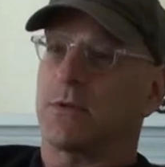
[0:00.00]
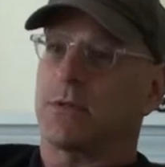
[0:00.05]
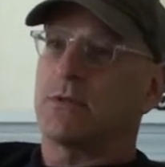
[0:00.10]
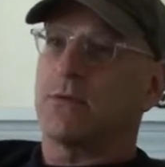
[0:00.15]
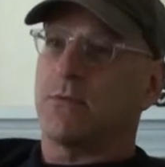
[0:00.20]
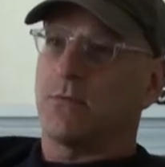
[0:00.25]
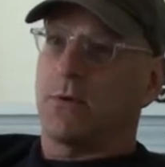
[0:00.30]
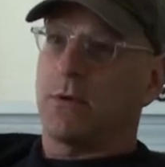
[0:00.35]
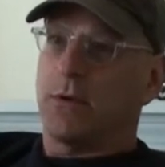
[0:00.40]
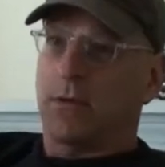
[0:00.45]
was
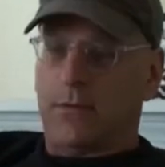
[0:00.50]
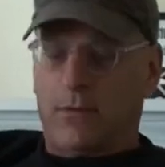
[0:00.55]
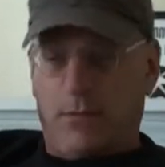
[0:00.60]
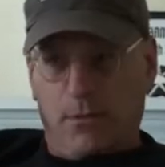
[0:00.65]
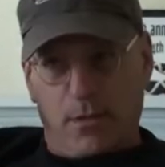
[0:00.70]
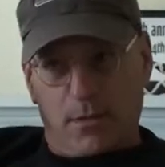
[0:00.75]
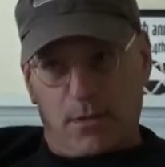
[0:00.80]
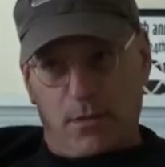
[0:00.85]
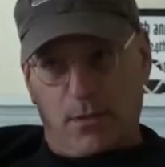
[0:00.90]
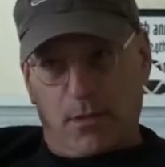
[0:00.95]
the word
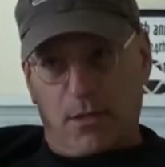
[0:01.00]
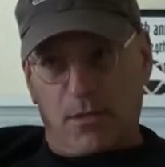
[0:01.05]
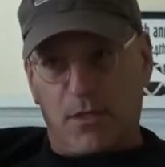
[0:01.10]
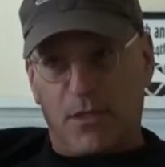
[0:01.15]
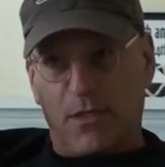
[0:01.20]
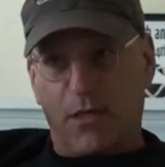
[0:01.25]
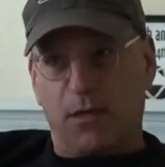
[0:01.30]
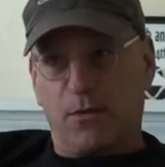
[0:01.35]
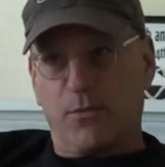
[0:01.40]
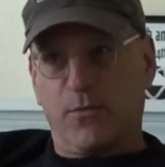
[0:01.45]
that
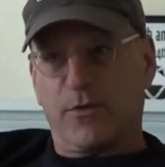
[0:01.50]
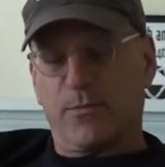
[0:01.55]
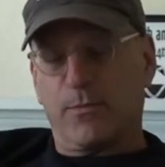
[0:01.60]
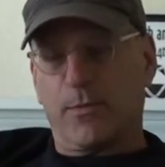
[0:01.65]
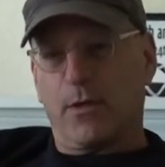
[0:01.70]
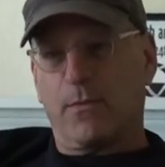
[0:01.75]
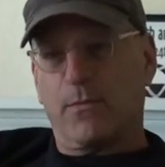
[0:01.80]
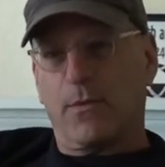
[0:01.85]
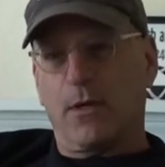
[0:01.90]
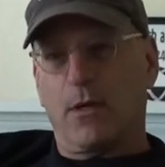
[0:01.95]
stuck with
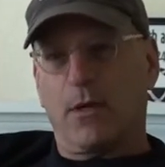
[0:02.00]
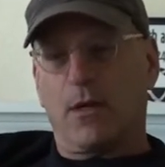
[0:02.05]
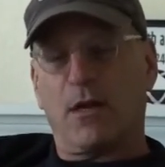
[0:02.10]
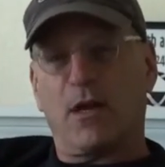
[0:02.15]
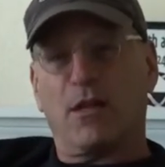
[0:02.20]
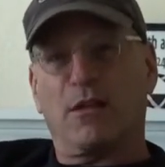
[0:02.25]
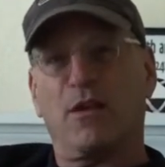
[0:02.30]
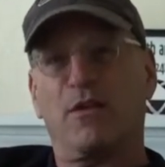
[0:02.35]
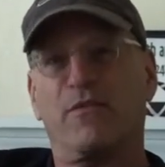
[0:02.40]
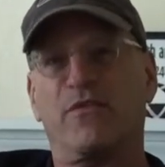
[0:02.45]
me. And
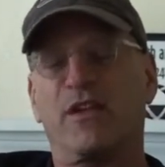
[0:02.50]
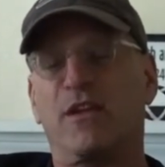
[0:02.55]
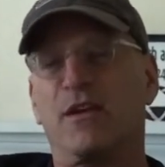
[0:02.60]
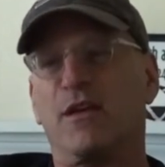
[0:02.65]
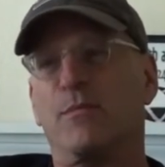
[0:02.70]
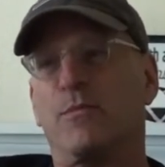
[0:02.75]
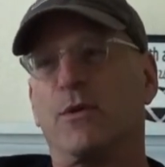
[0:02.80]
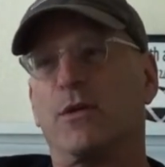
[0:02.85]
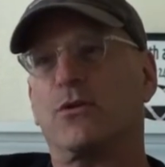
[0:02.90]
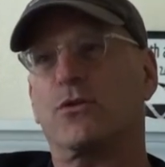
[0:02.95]
I love the
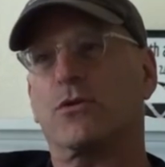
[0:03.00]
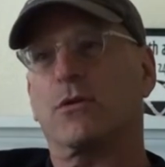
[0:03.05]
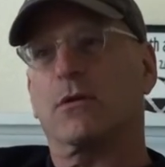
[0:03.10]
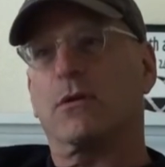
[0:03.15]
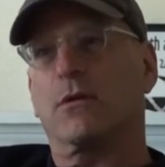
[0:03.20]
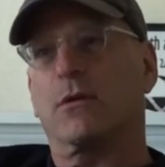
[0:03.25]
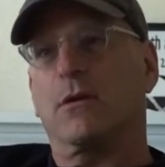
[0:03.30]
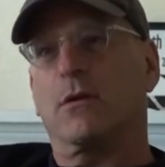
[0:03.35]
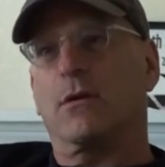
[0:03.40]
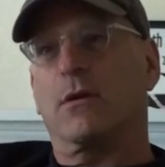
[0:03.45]
image.
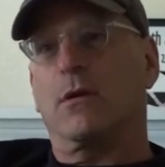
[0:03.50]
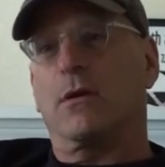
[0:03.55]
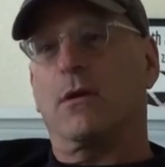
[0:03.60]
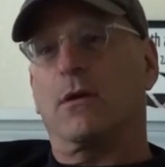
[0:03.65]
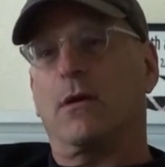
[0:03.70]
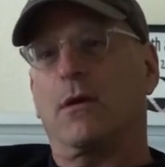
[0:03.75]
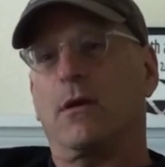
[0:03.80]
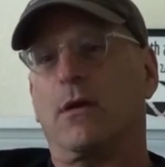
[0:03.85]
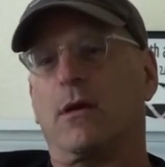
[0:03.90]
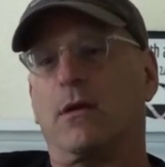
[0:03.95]

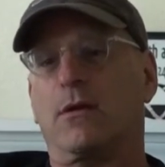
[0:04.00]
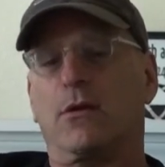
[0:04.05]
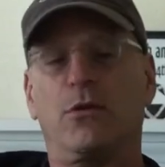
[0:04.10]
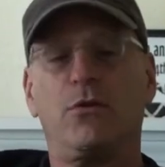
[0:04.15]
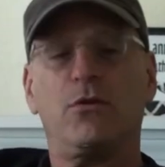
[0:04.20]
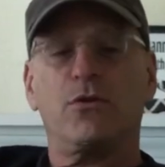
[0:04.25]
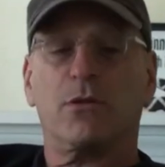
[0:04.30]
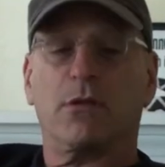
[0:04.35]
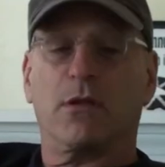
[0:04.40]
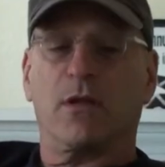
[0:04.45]
And
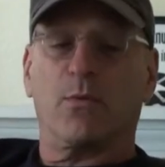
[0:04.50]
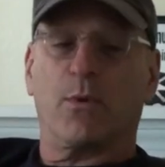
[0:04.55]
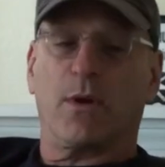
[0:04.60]
usually